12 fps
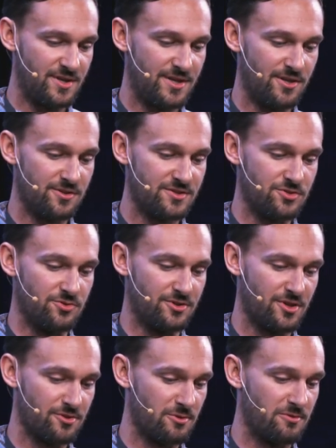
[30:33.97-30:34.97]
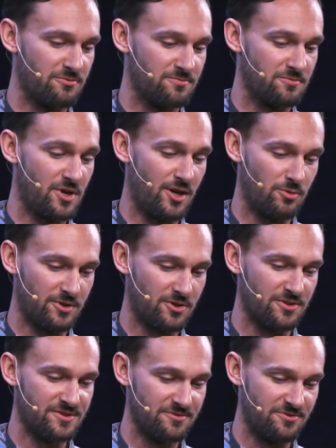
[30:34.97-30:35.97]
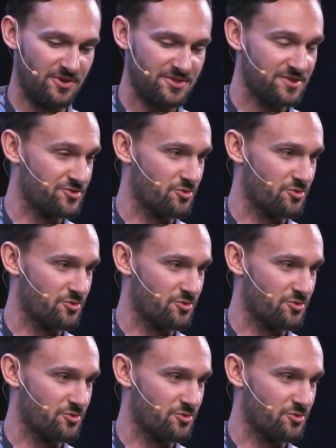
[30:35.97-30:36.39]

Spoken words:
here to another recursive function,